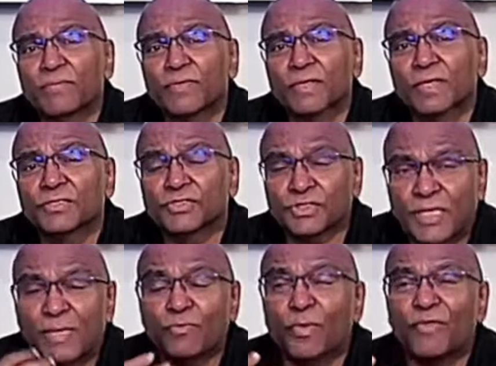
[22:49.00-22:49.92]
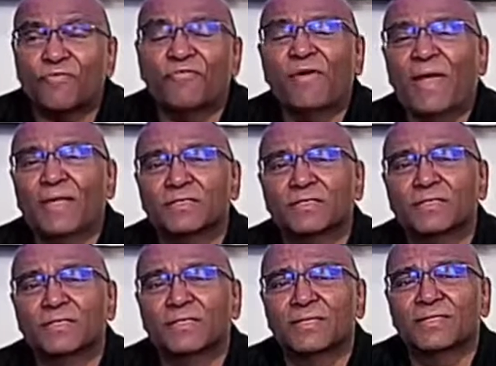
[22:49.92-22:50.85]
Same with fat.
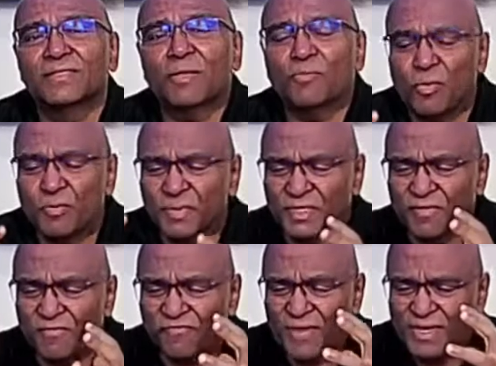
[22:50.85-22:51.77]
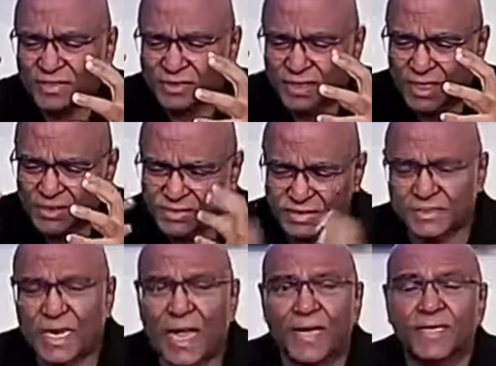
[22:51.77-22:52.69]
The moment the fat cells
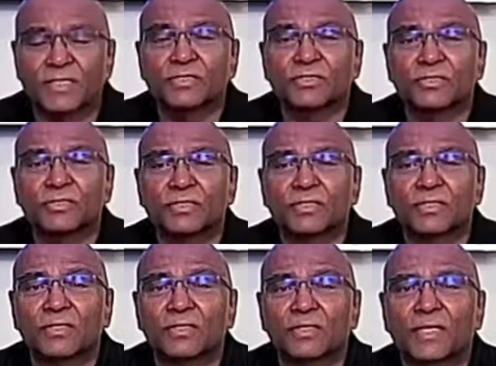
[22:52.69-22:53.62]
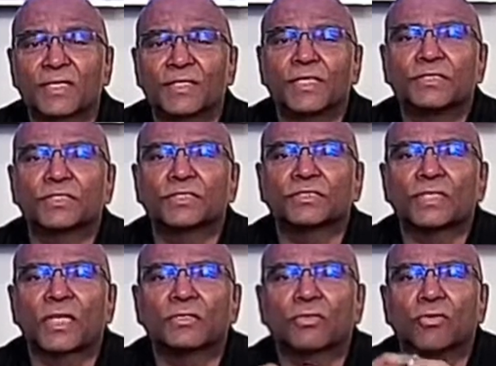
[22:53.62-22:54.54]
dies, it doesn't
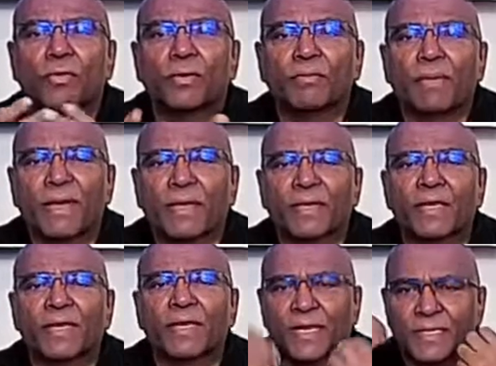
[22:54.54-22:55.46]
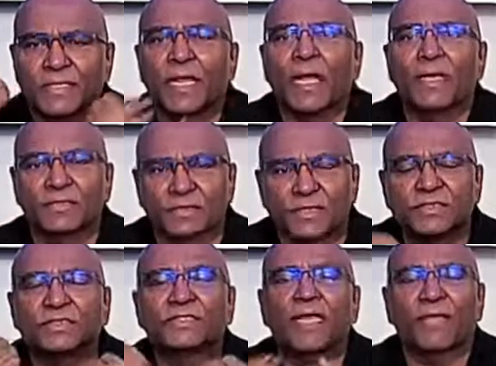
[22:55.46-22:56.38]
start growing back again. It dies.
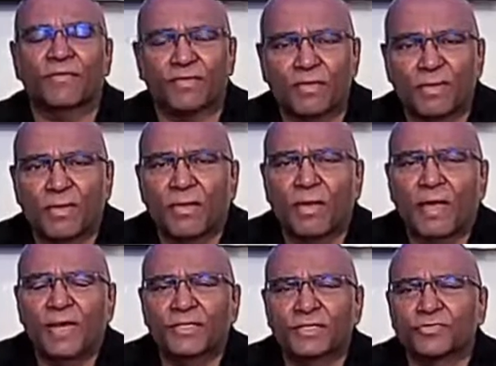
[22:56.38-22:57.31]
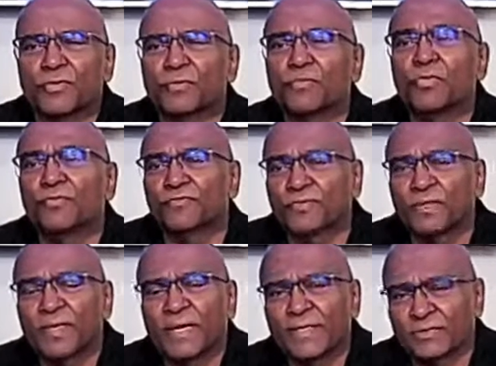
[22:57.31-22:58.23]
It's death and is removed.
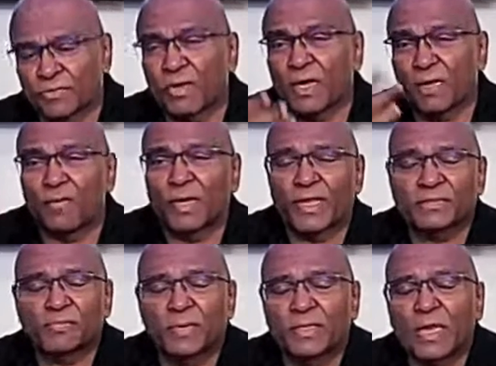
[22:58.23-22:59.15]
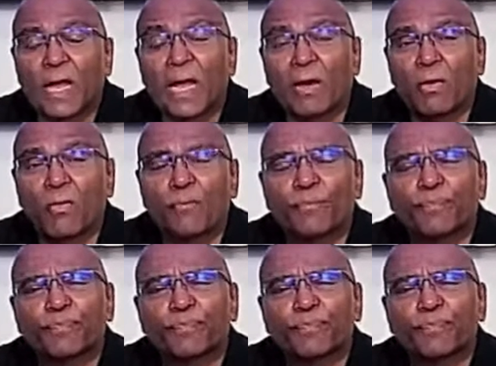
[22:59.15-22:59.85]
Later on, I will explain how.